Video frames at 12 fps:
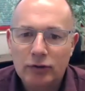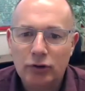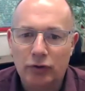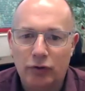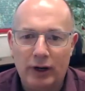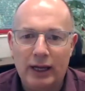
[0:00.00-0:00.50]

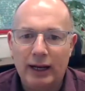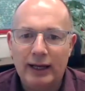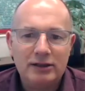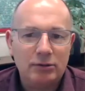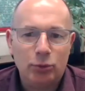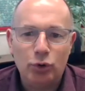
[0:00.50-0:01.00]
sort of
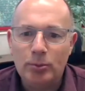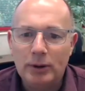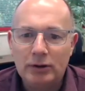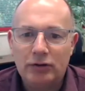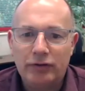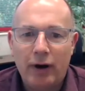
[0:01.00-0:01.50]
regulates the
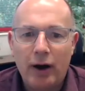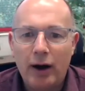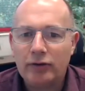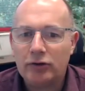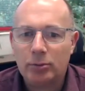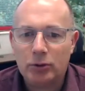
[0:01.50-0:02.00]
movements of
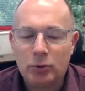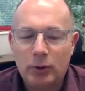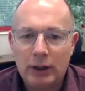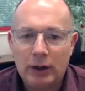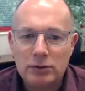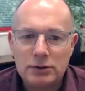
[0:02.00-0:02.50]
viruses
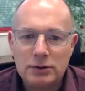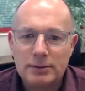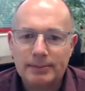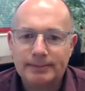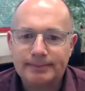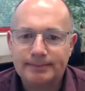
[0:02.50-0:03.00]
between
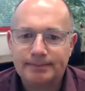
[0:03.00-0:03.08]
hosts.